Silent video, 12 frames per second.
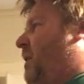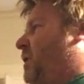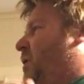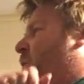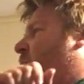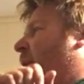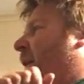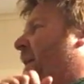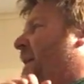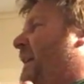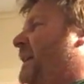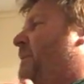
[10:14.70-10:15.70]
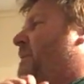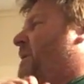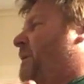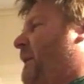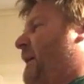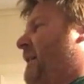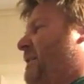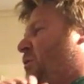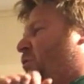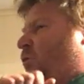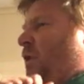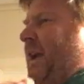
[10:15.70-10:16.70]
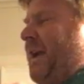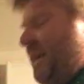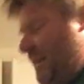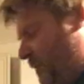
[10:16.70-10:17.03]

You want to get them to be as gray as